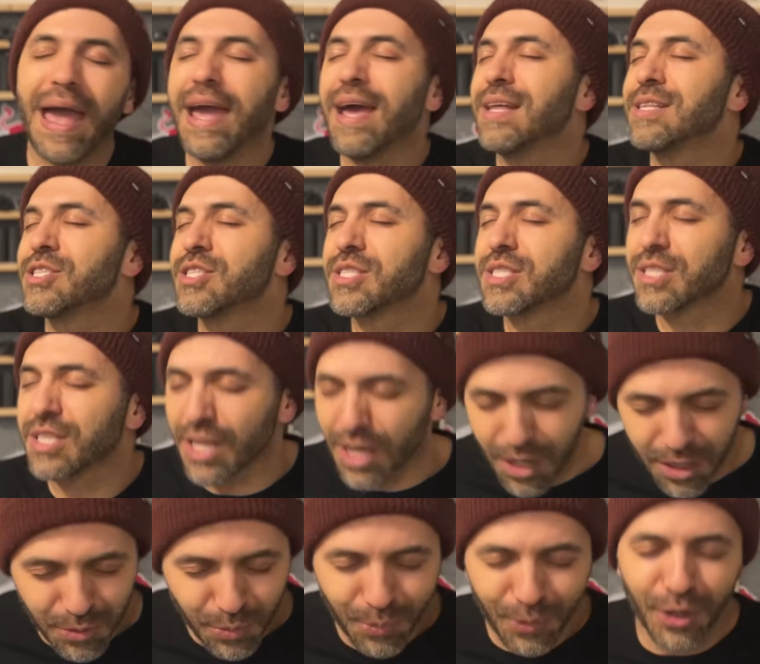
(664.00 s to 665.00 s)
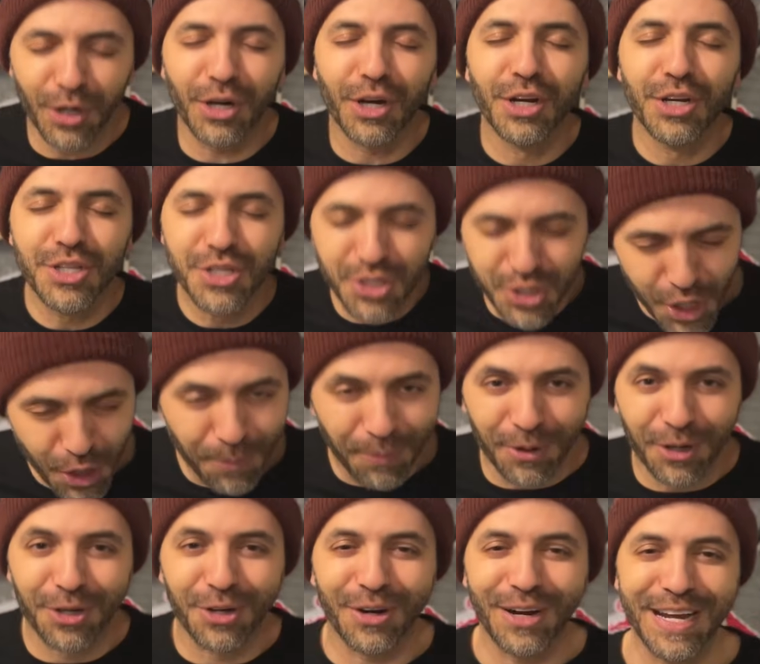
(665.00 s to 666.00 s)
and super
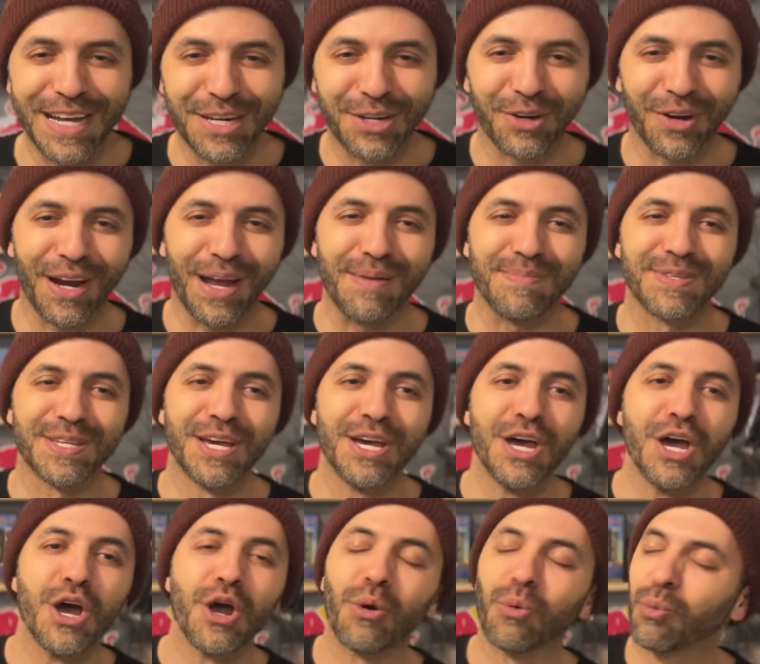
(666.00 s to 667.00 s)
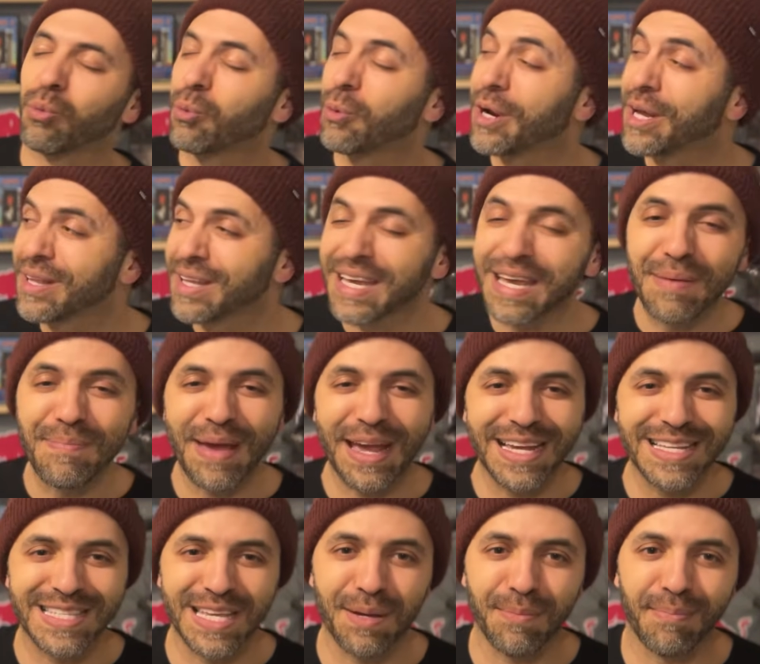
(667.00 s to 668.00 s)
green grips. Really
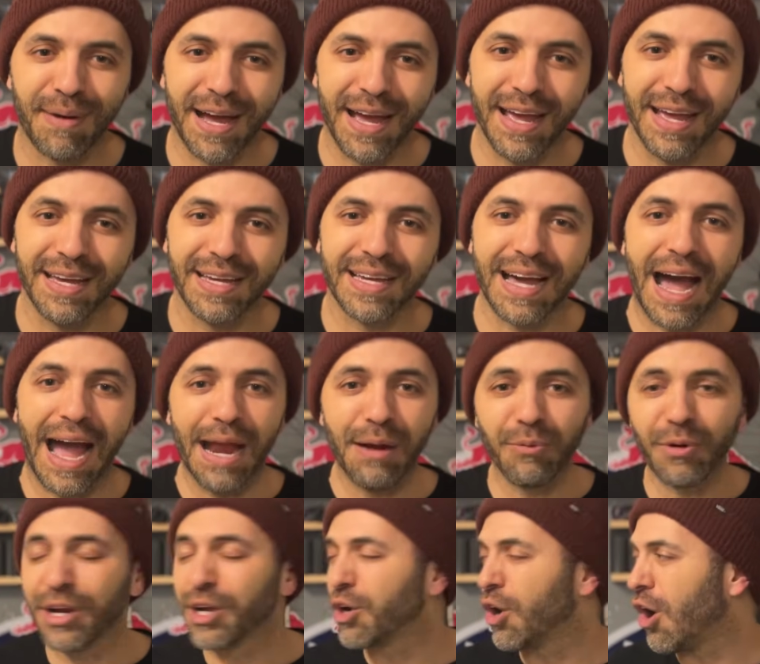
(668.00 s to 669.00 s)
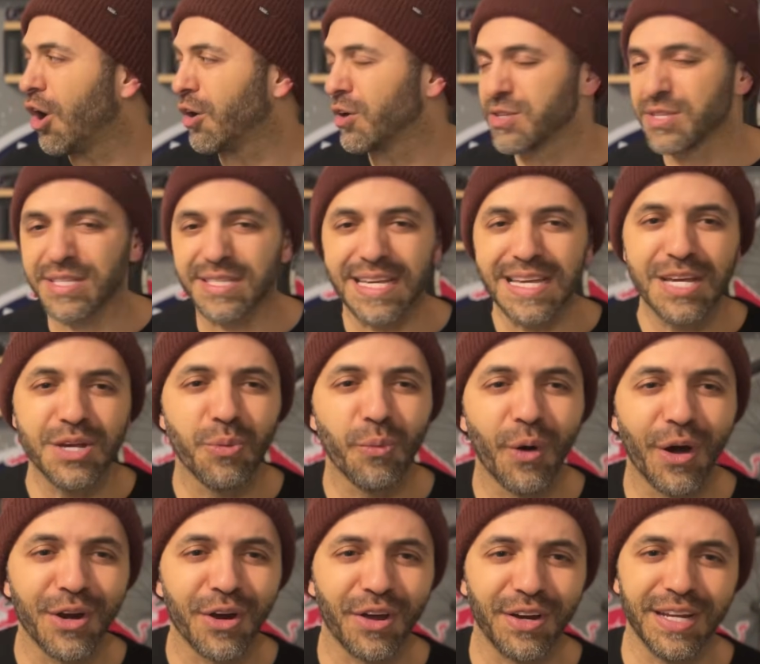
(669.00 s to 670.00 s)
amazing bike. I recall seeing
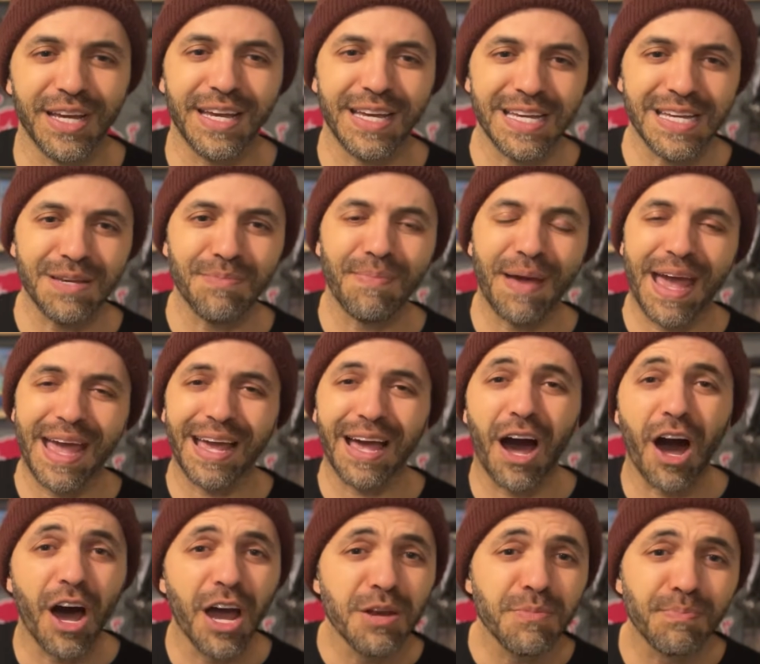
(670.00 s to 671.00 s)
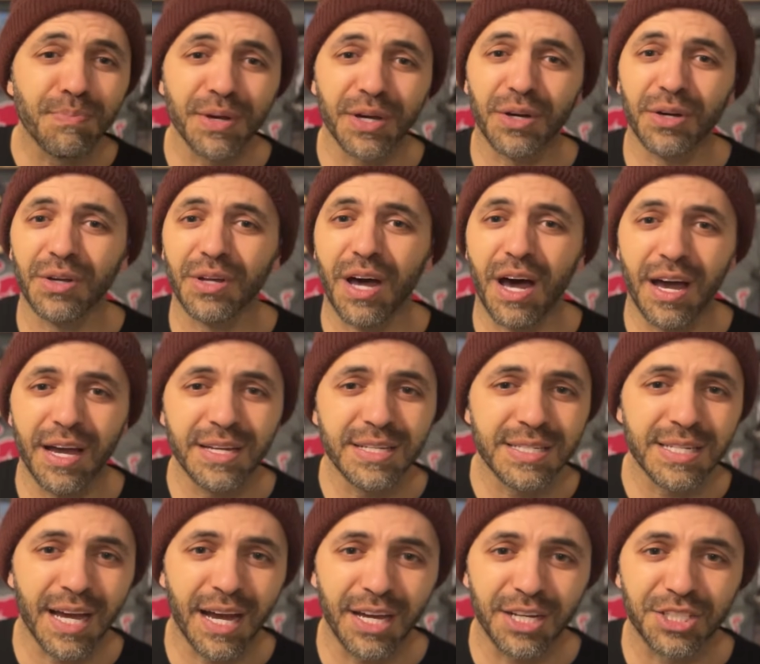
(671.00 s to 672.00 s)
one on eBay, unbuilt,
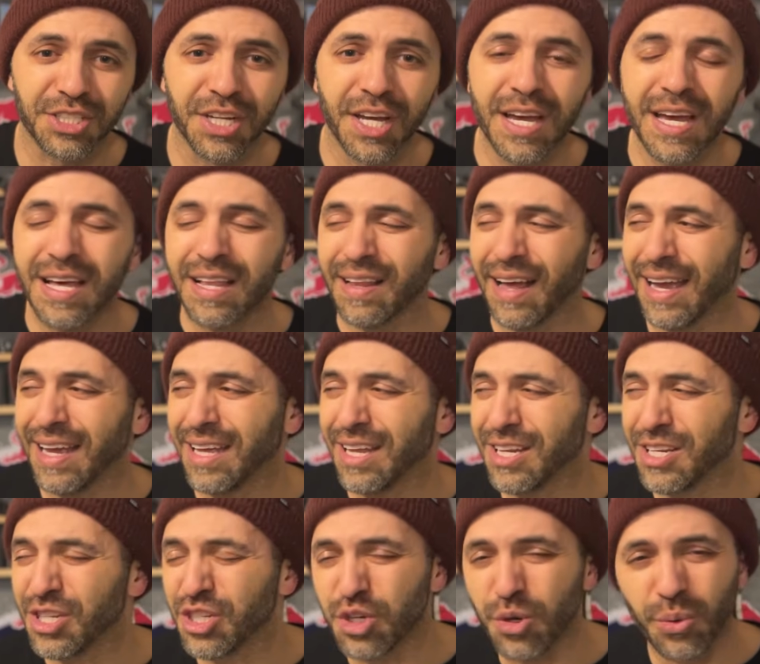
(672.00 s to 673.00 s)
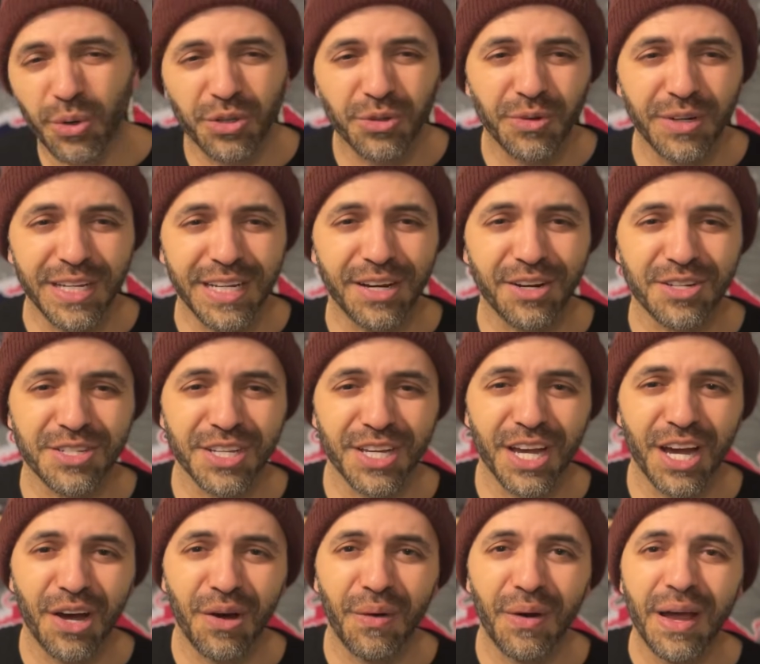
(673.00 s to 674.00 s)
untouched, like 2 or 3 years
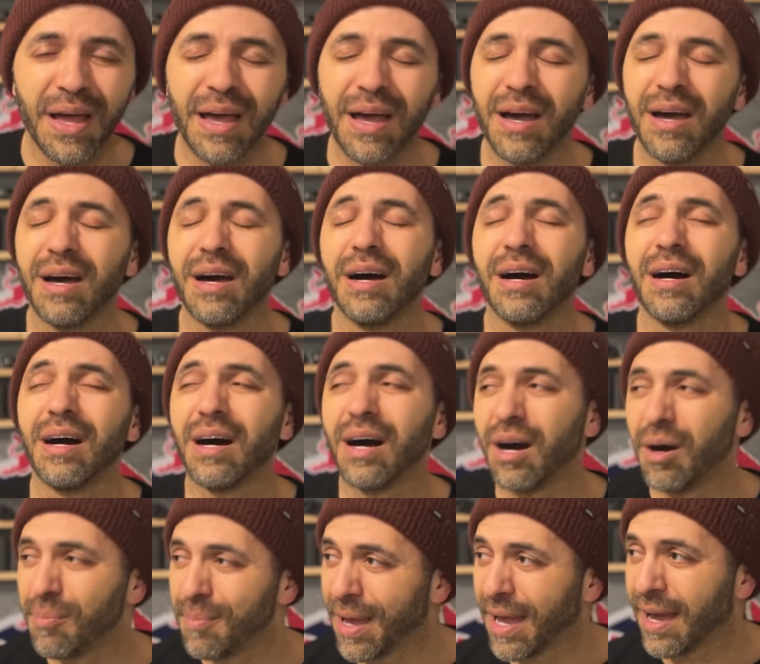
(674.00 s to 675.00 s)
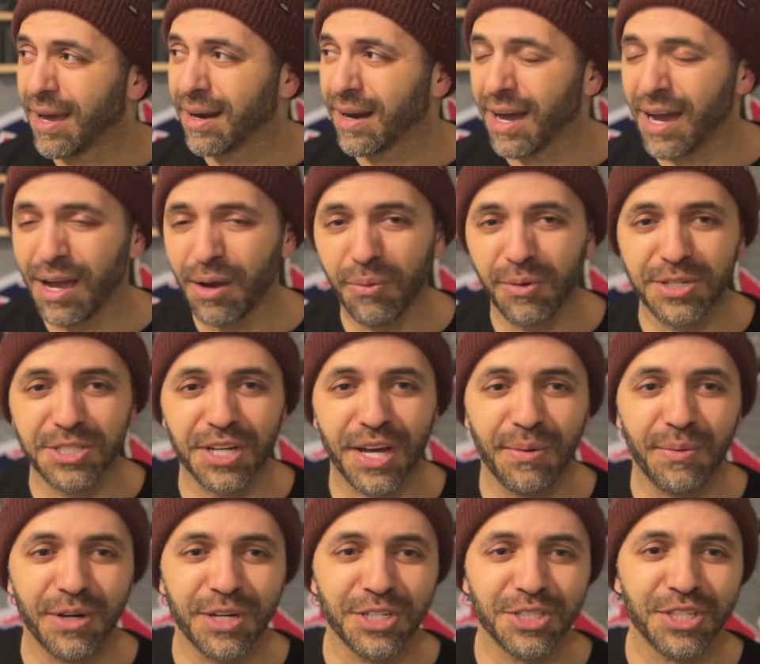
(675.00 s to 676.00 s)
ago. Oh man, I wish I
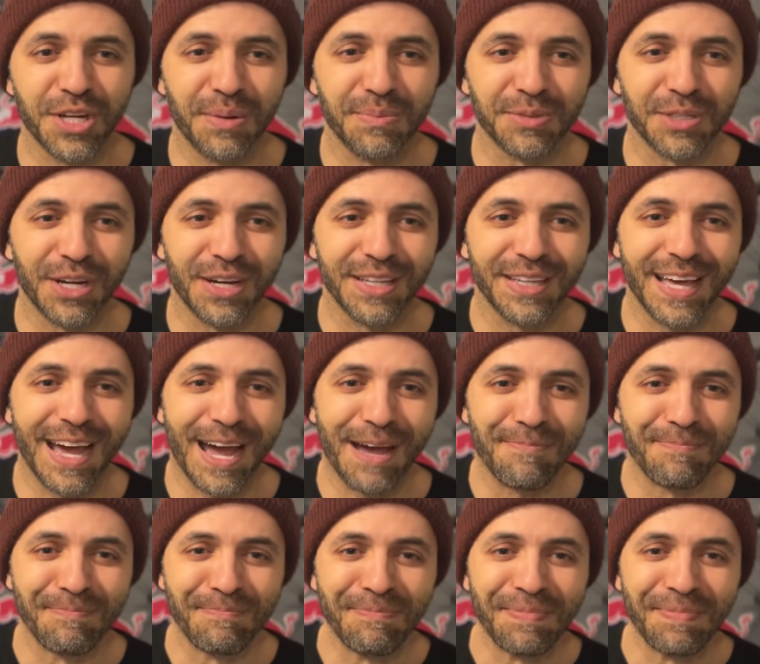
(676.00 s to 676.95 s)
would have jumped on that.